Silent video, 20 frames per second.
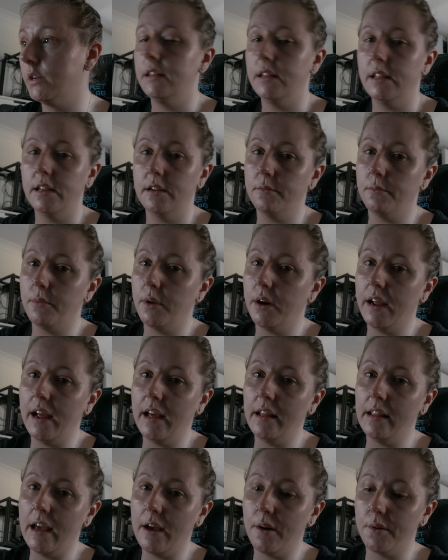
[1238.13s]
then it might
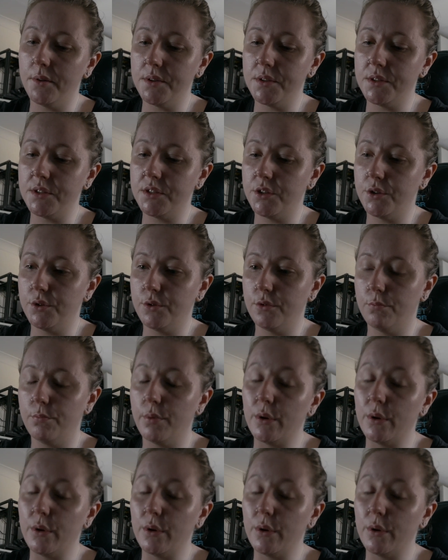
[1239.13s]
allow us to